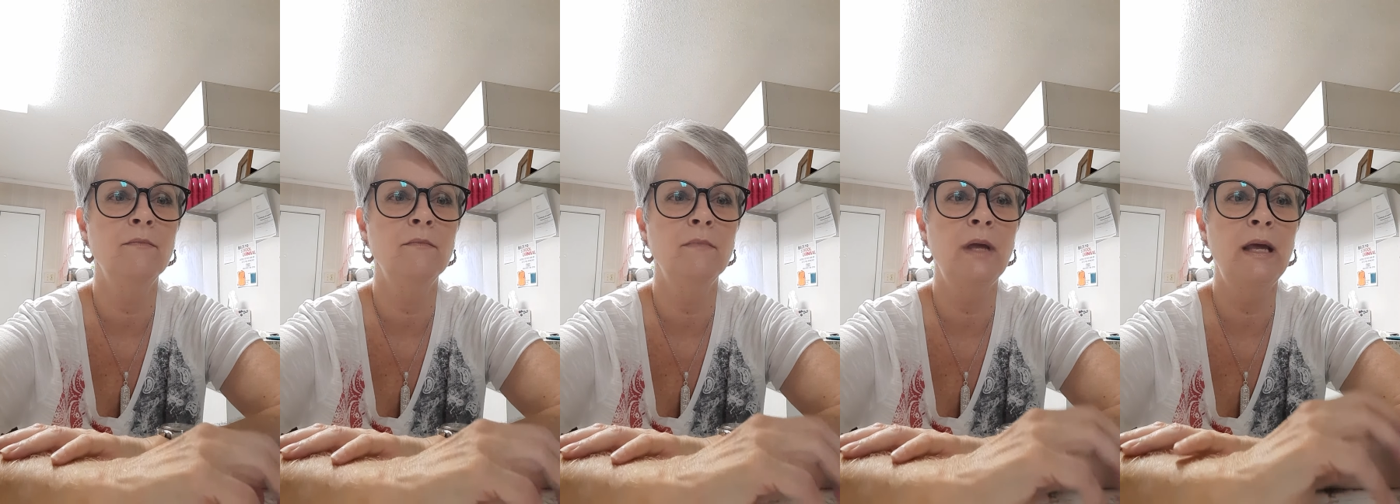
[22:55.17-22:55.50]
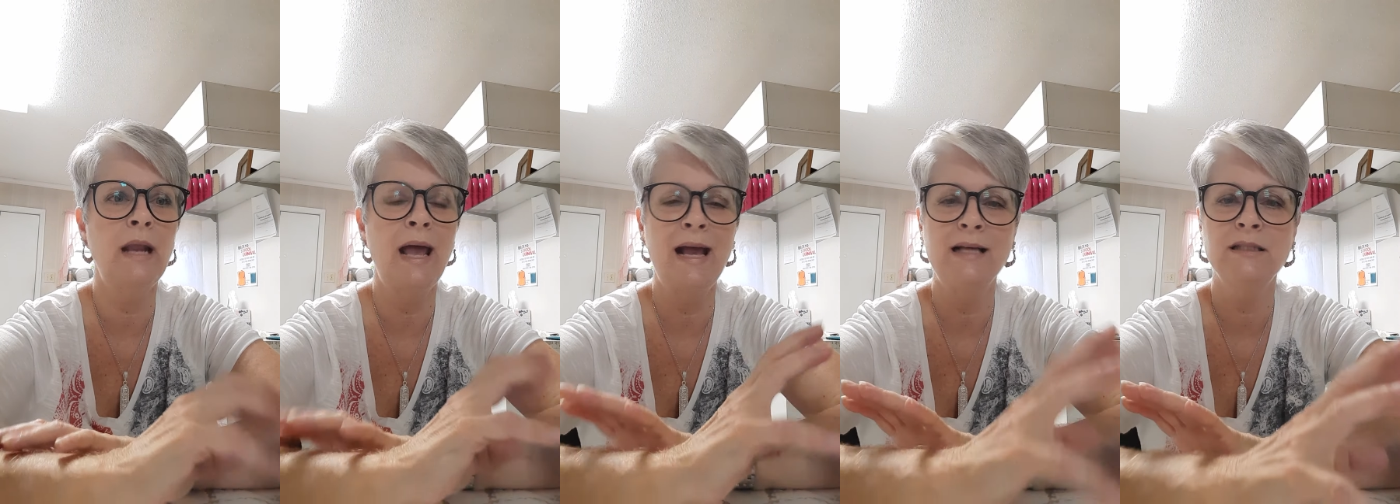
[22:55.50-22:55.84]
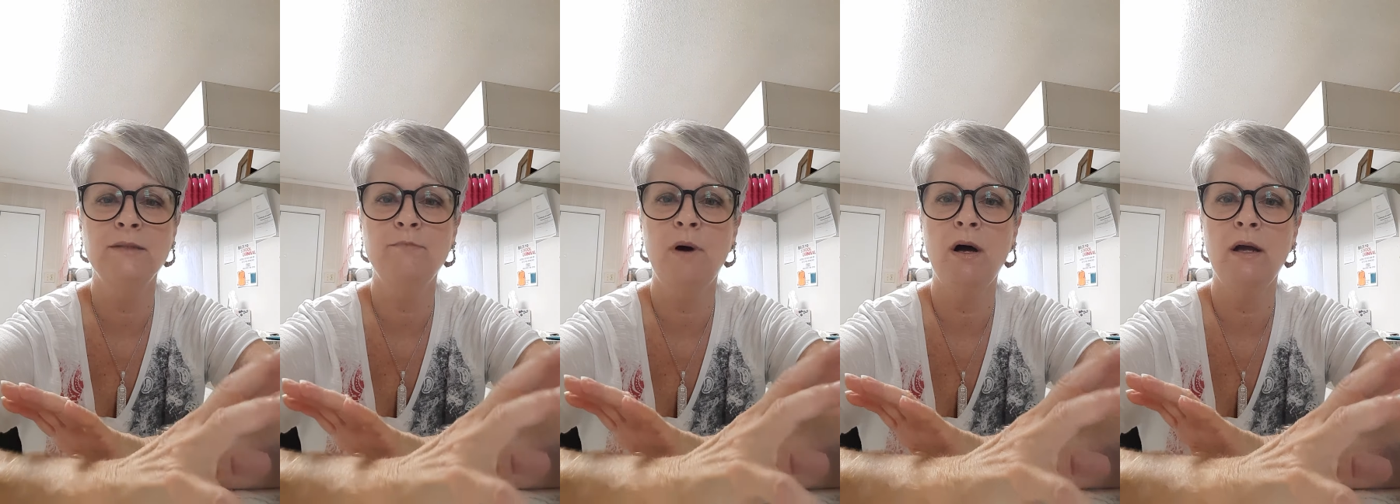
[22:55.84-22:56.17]
It adds
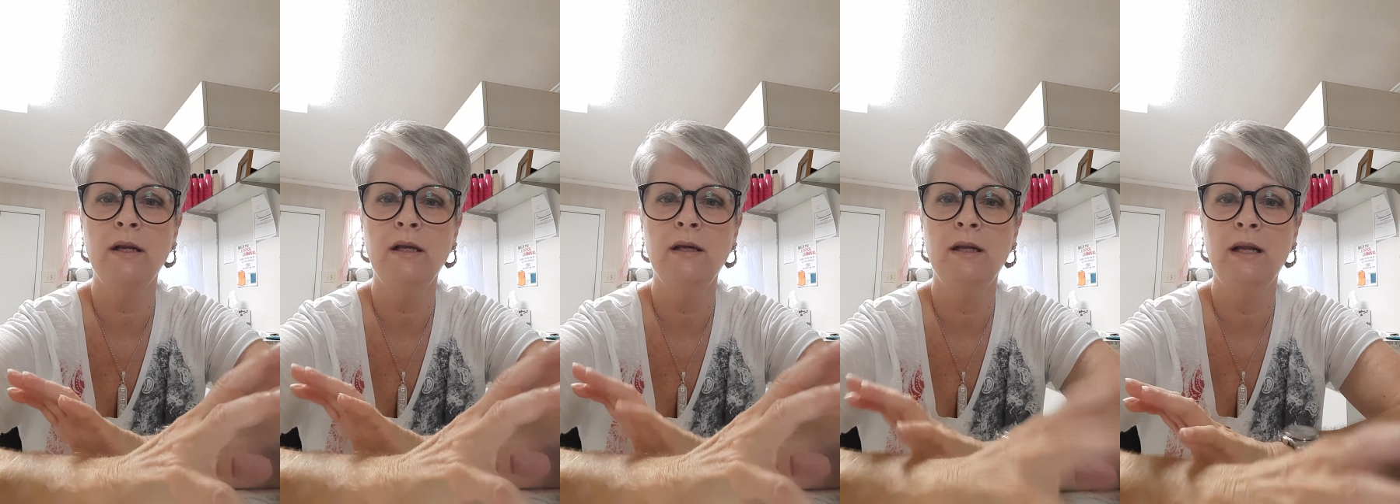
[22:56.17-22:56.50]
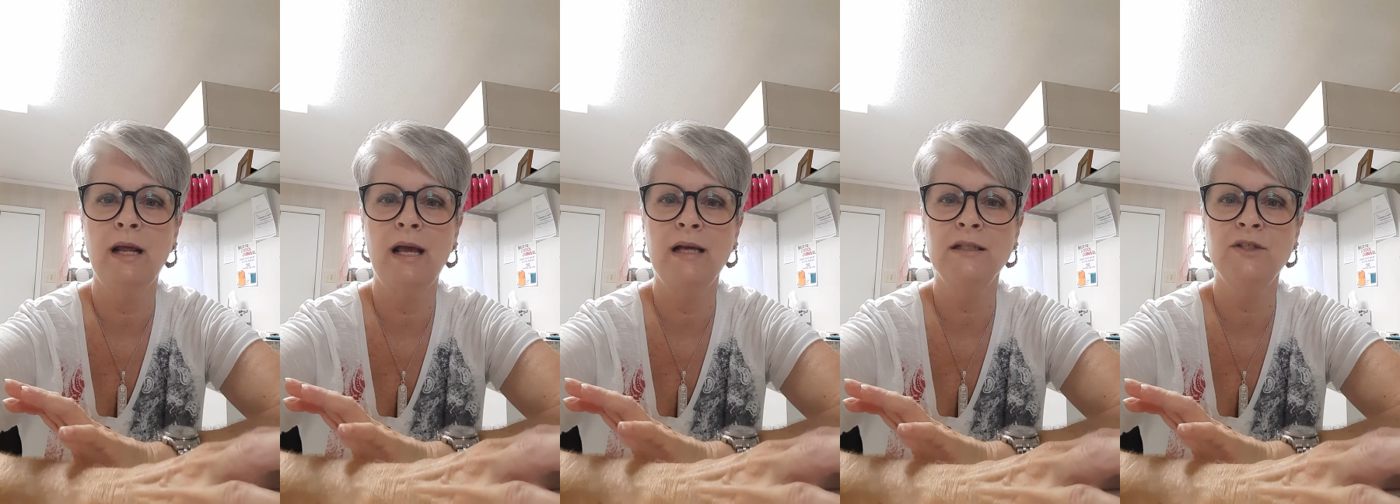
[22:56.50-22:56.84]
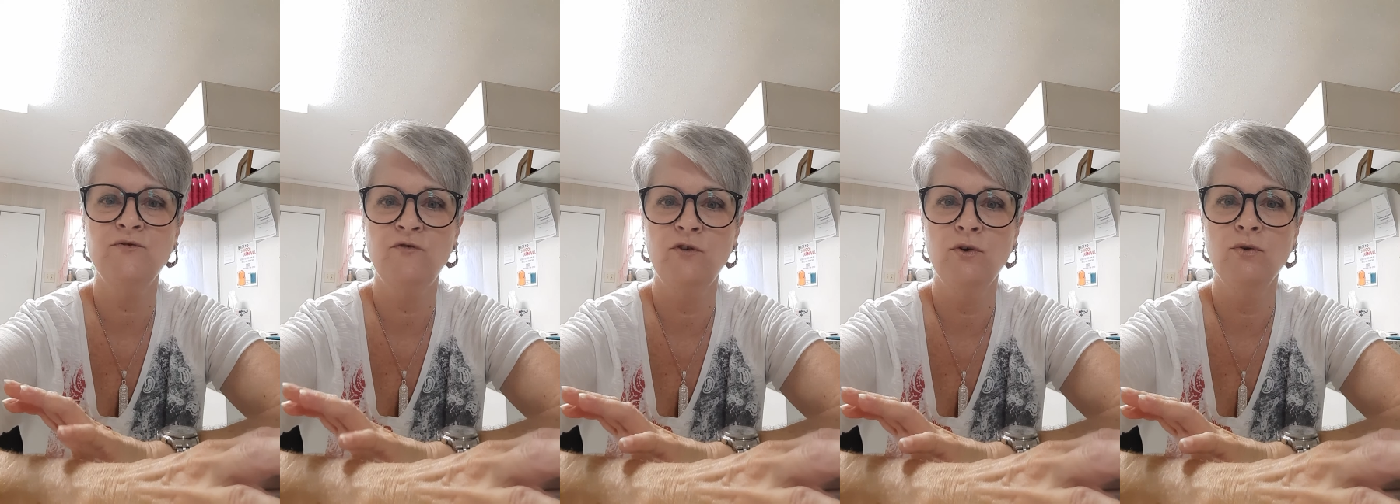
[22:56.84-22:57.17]
body and it adds
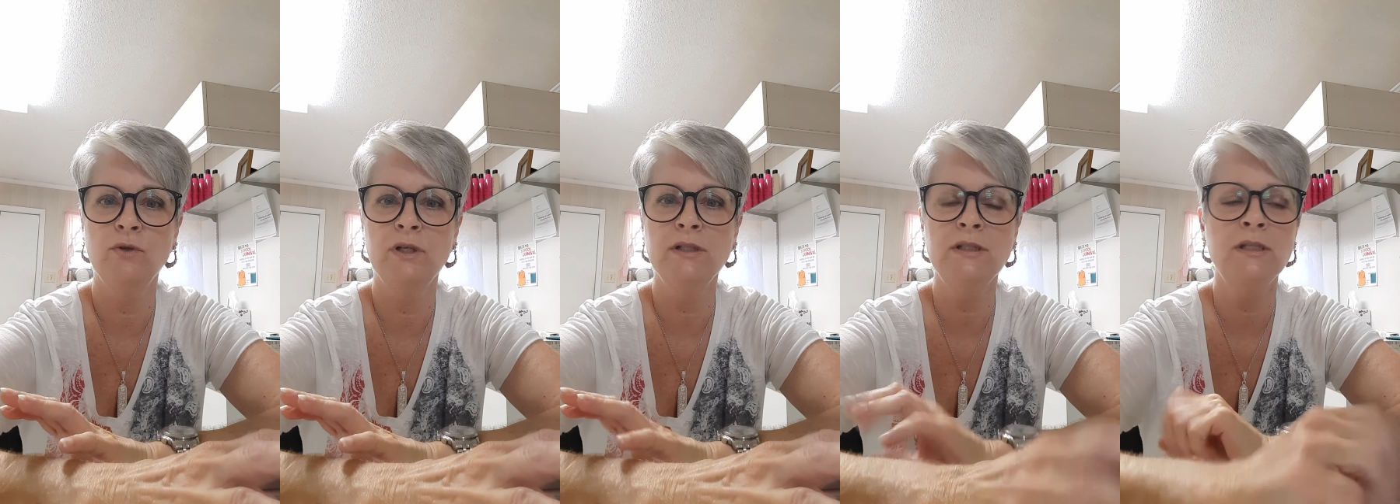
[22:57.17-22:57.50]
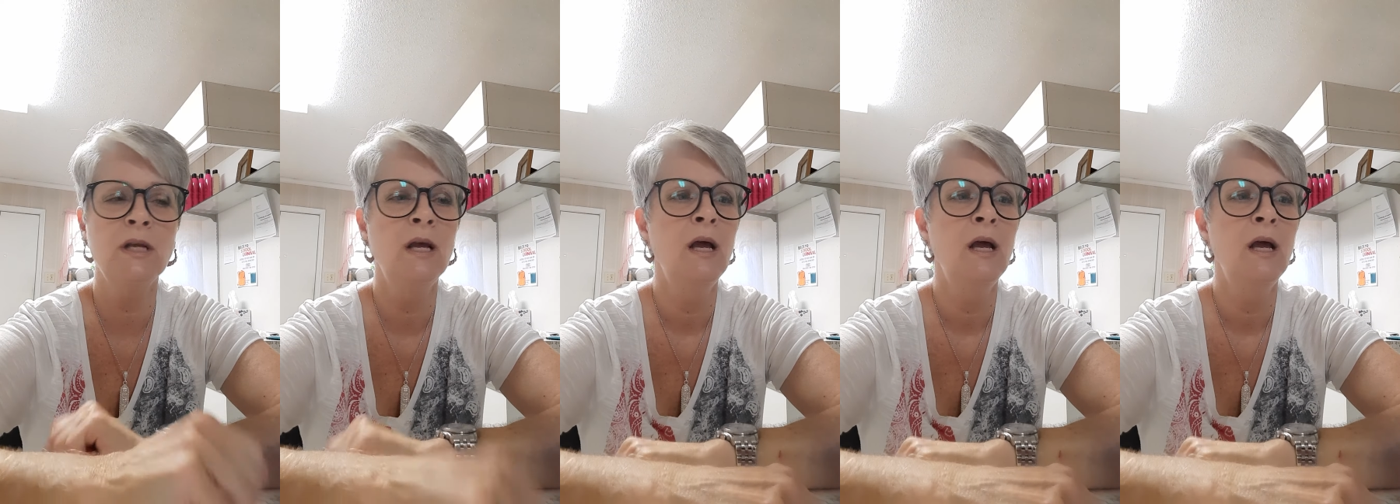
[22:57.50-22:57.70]
fullness,